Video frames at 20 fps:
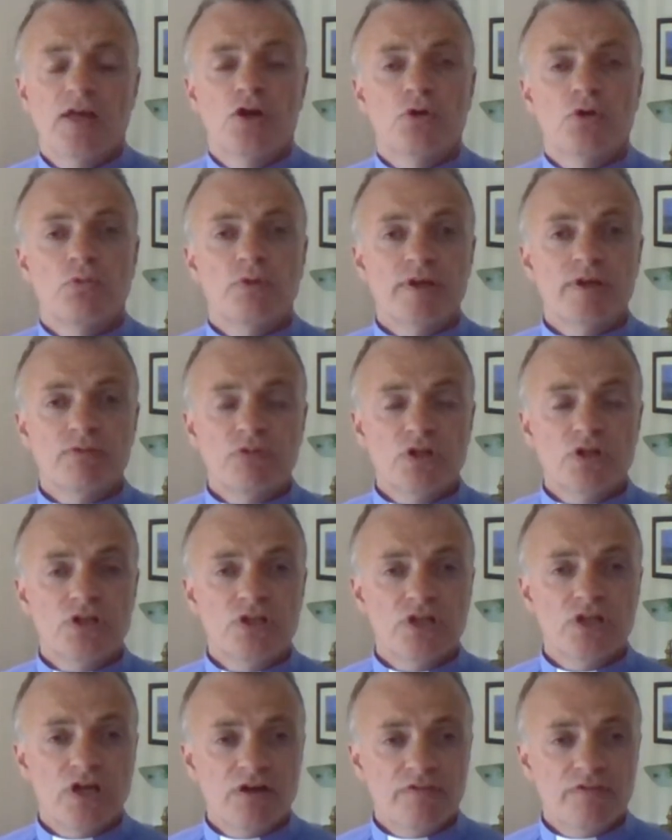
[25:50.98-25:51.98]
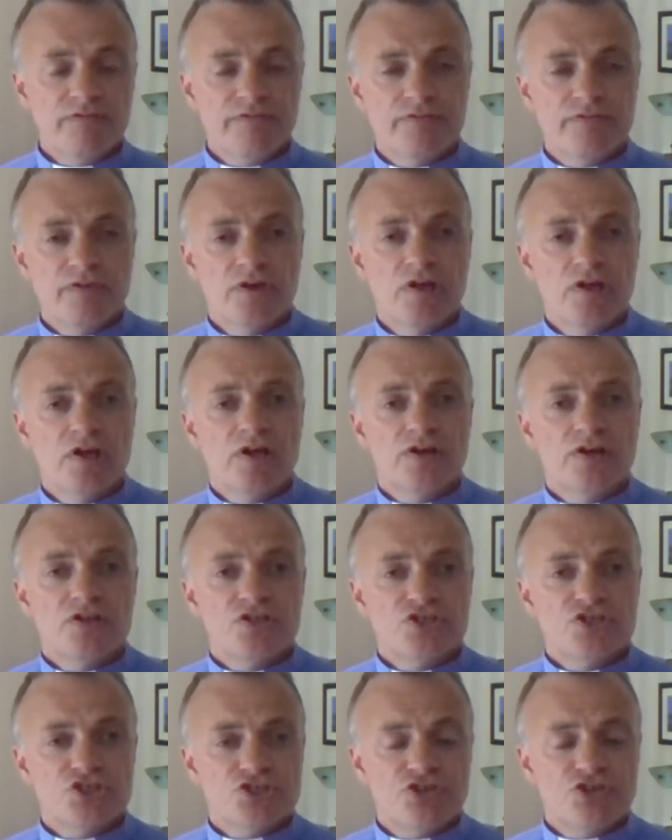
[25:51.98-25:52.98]
We will love
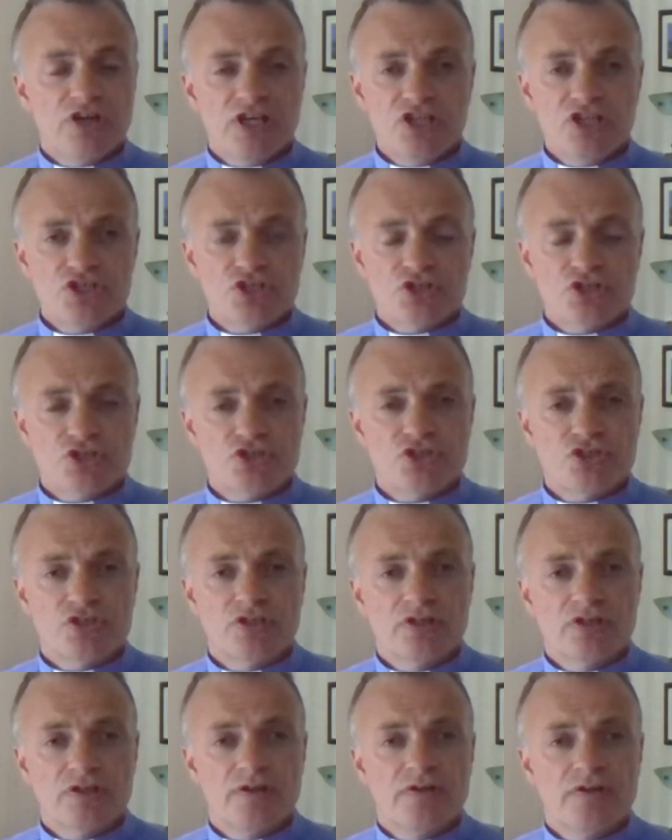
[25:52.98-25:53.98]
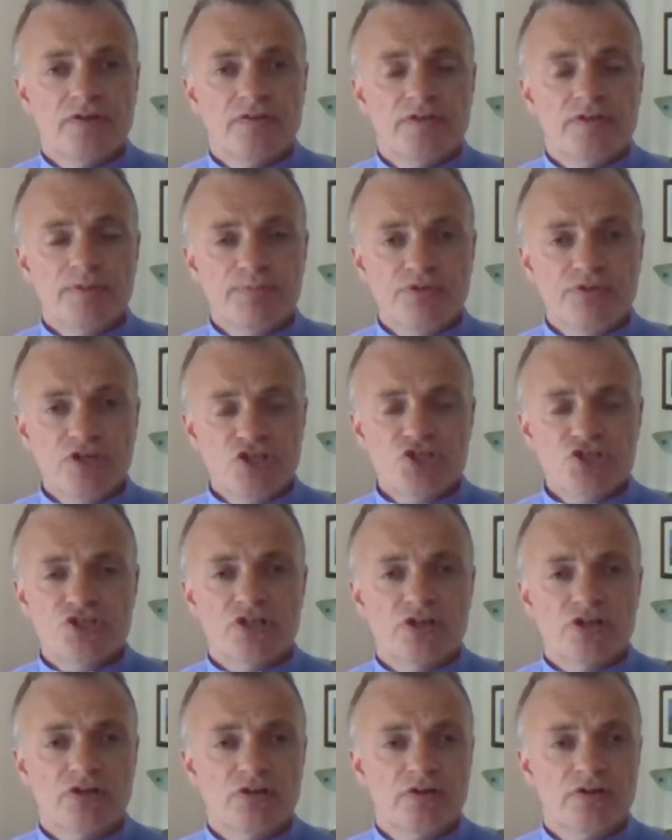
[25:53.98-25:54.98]
strangers, the
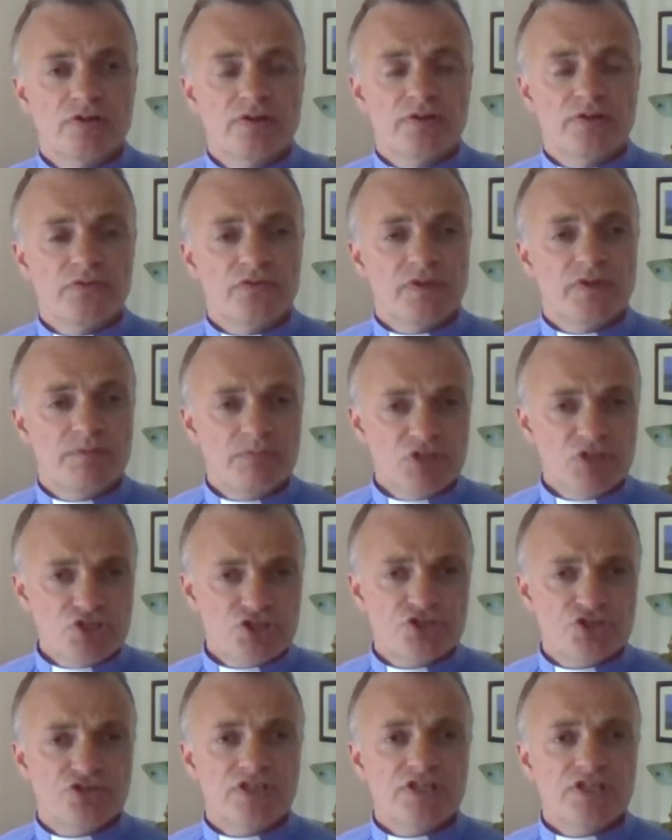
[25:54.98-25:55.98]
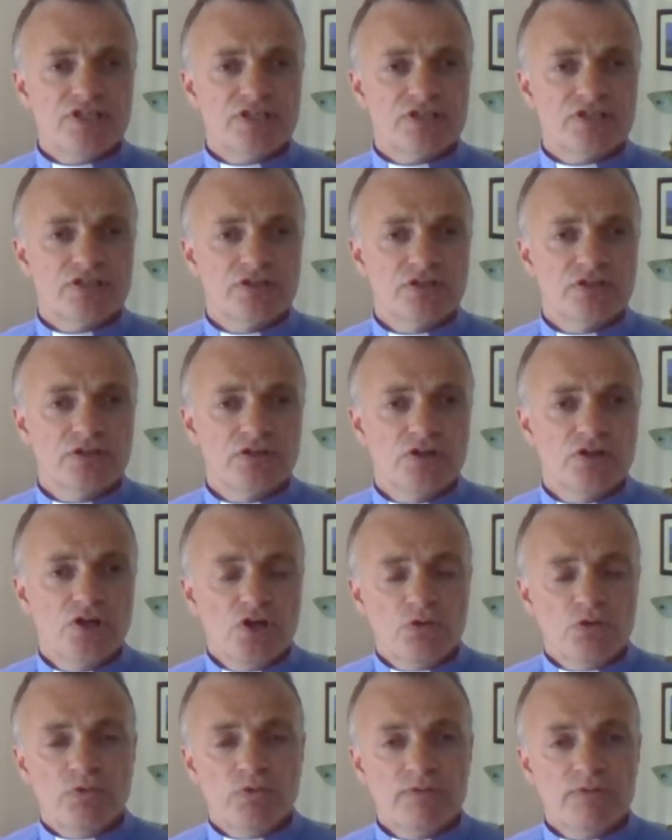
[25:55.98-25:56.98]
prisoner, the mistreated.
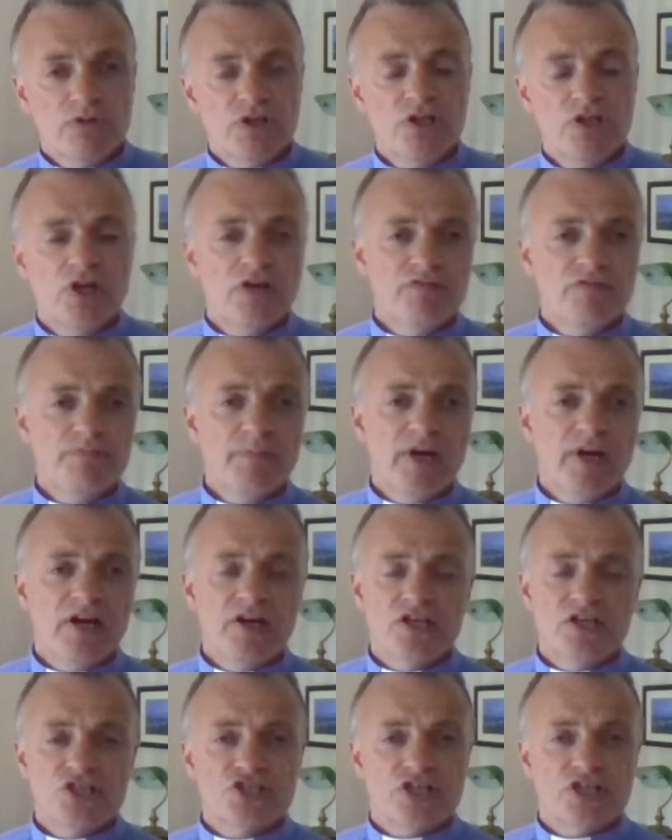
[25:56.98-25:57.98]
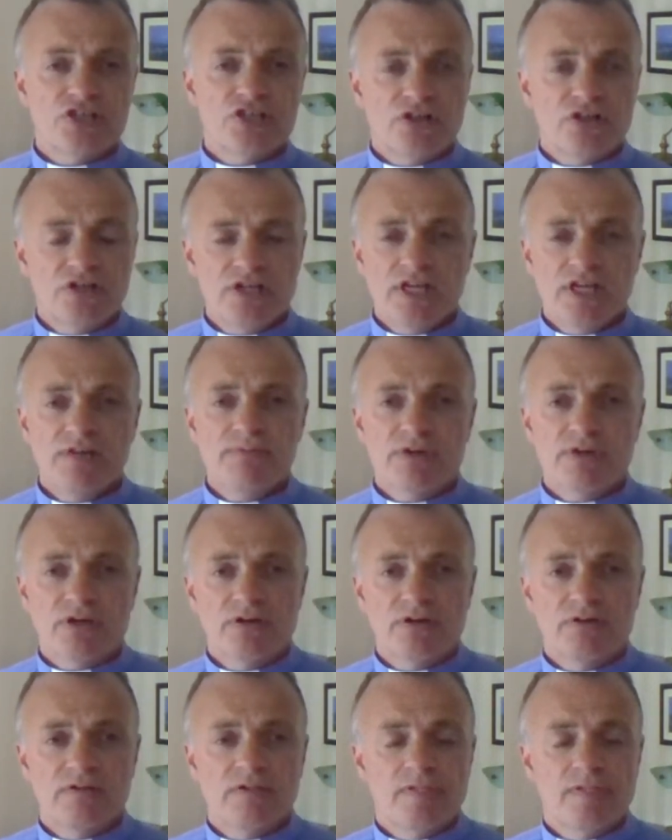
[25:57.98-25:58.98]
We will love marriage and our neighbor.
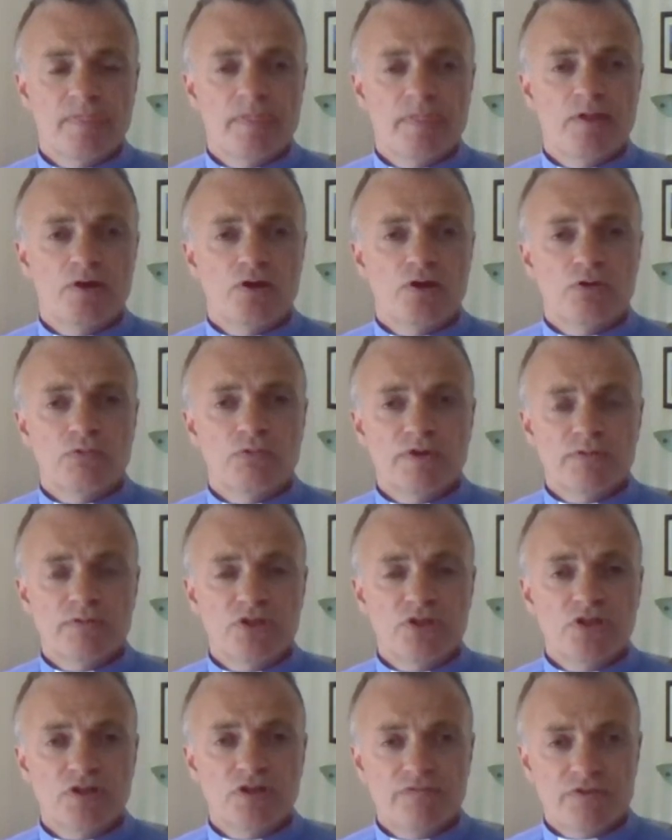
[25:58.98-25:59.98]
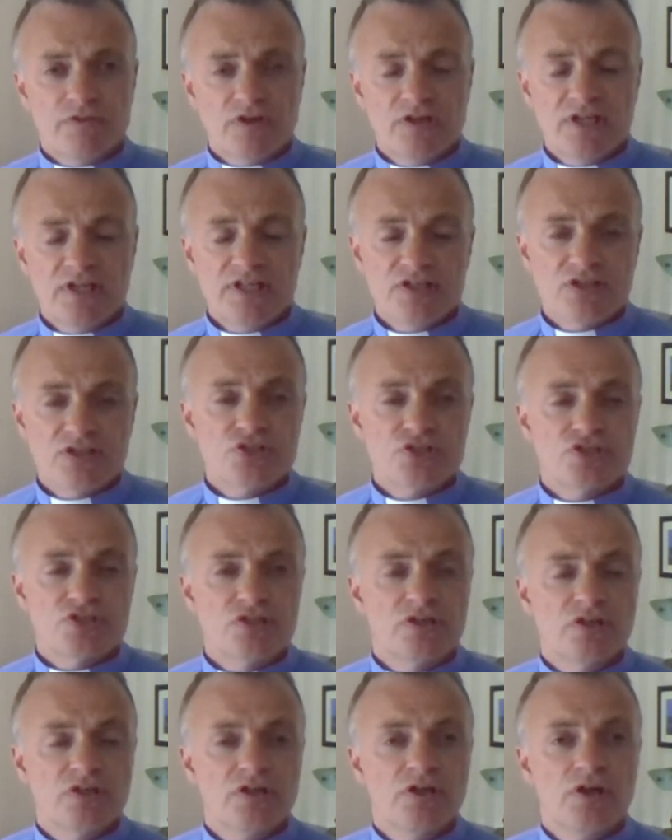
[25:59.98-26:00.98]
We will love our leaders.
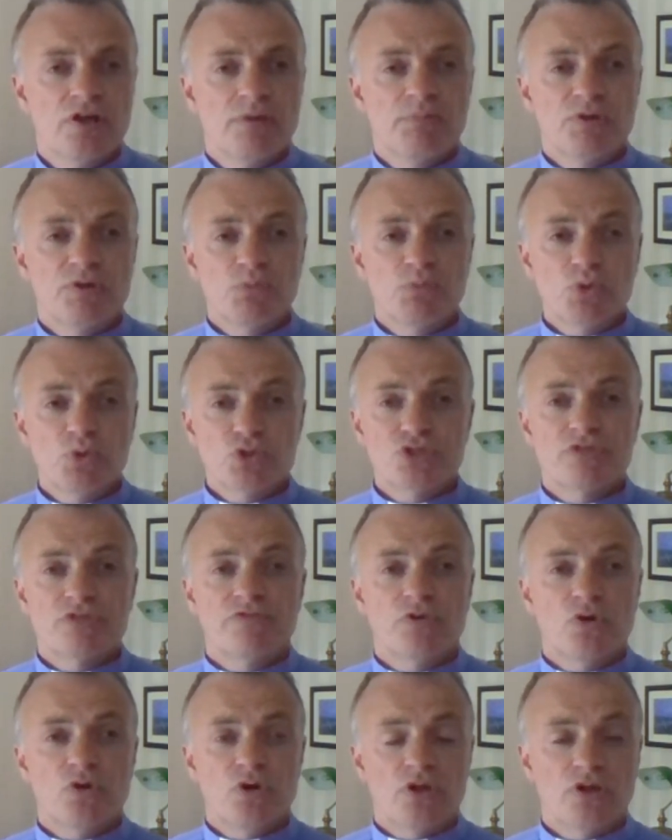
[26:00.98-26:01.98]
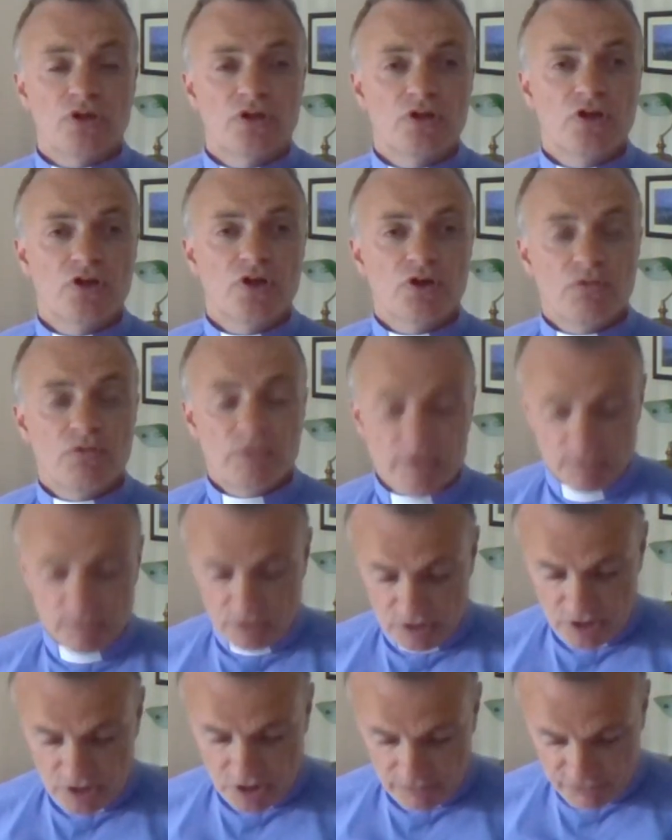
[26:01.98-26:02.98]
But most of all, we will
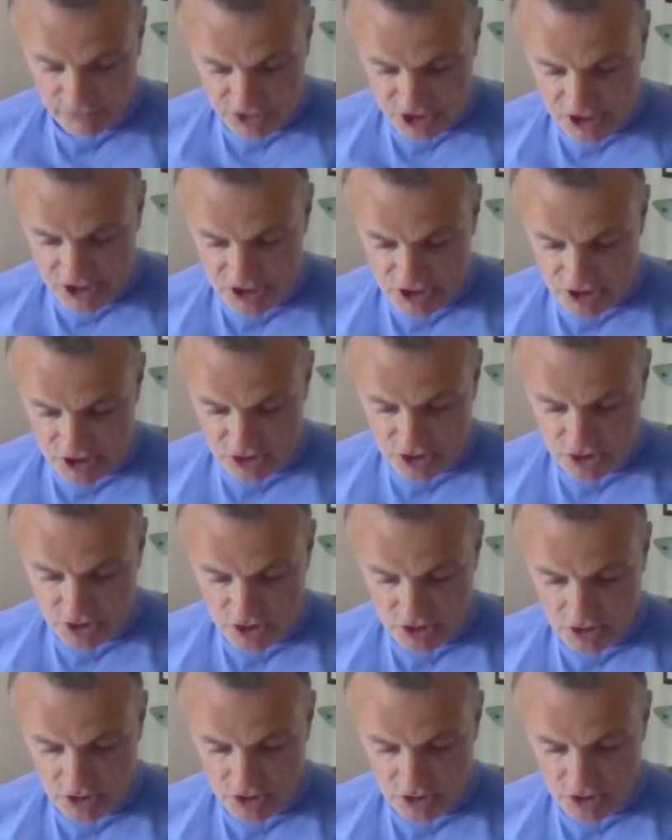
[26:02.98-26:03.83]
love Jesus,